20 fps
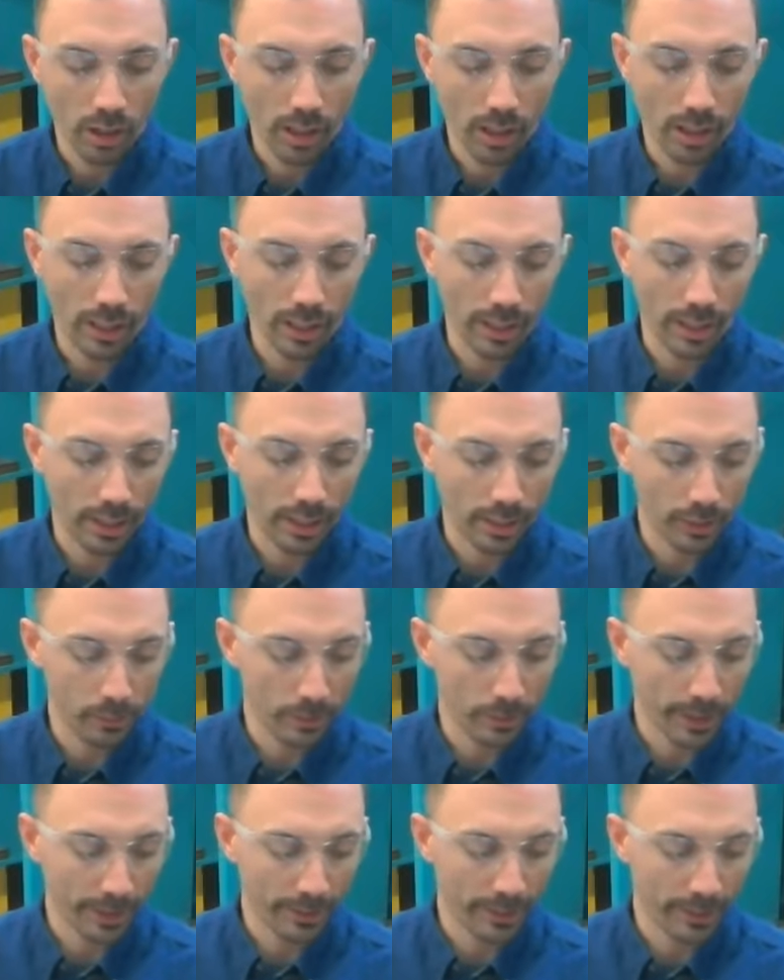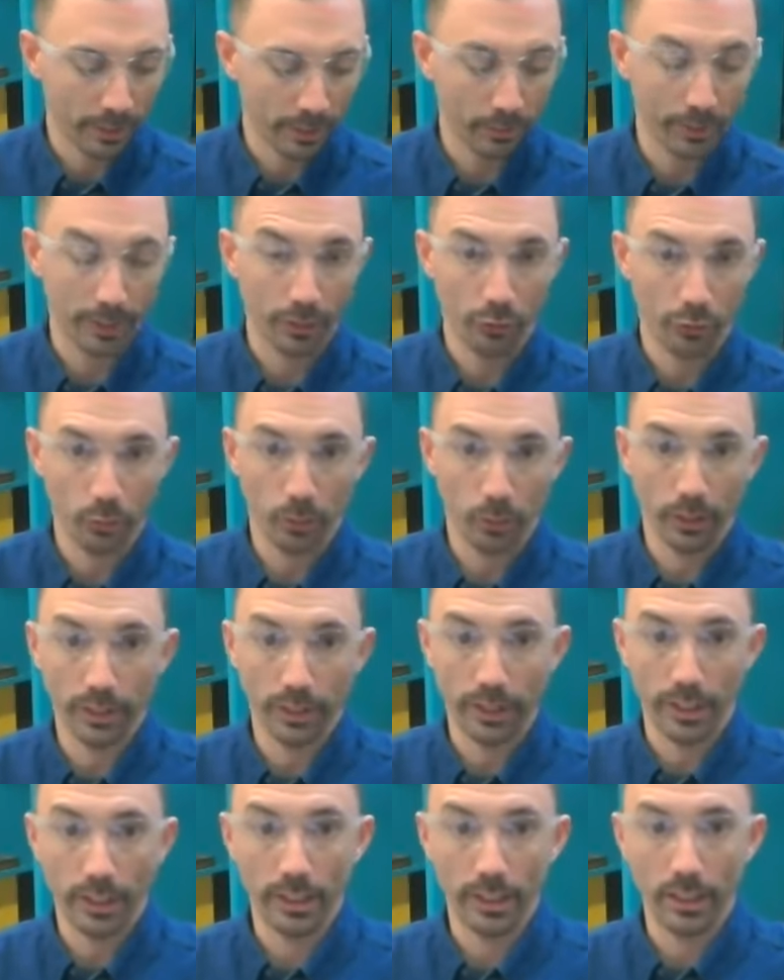The big thing with this one
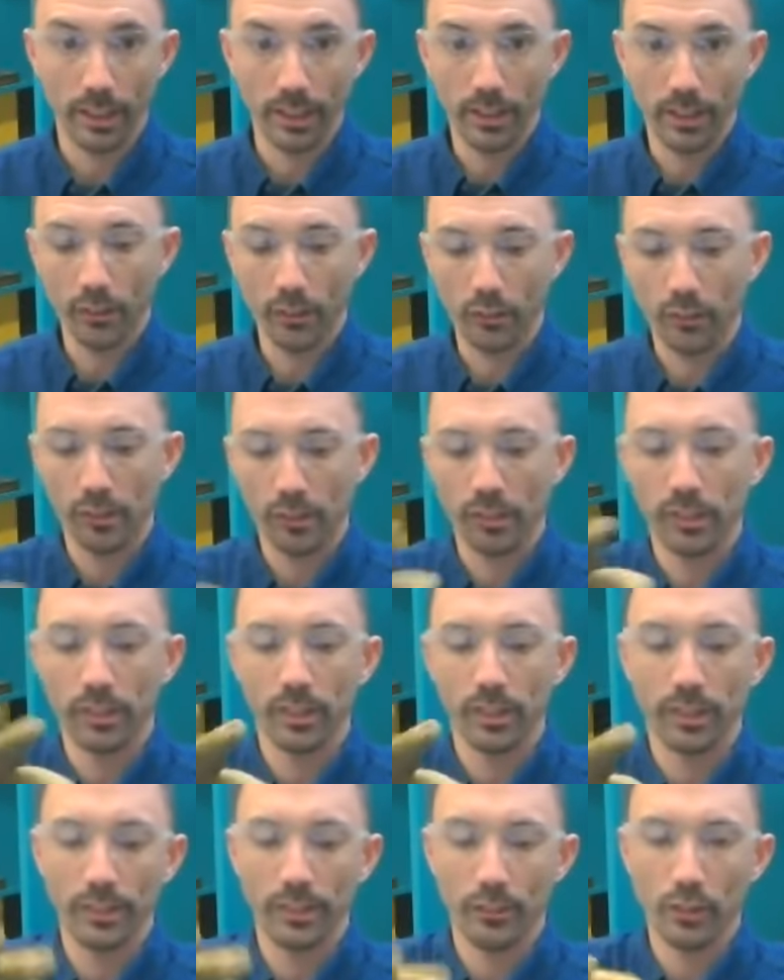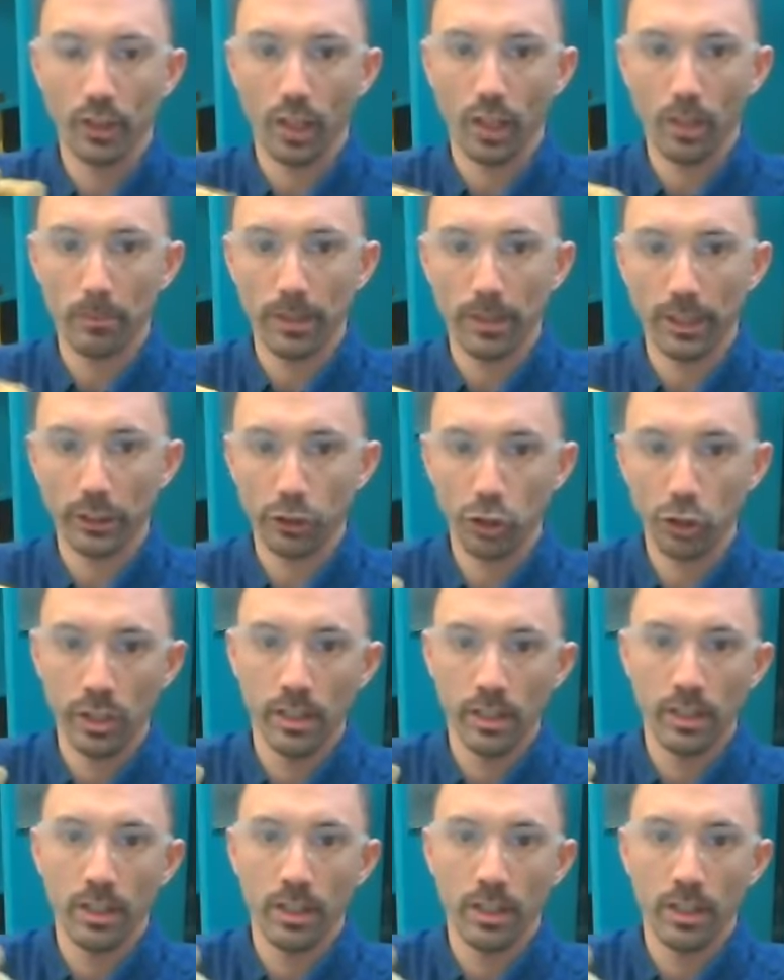is this top edge.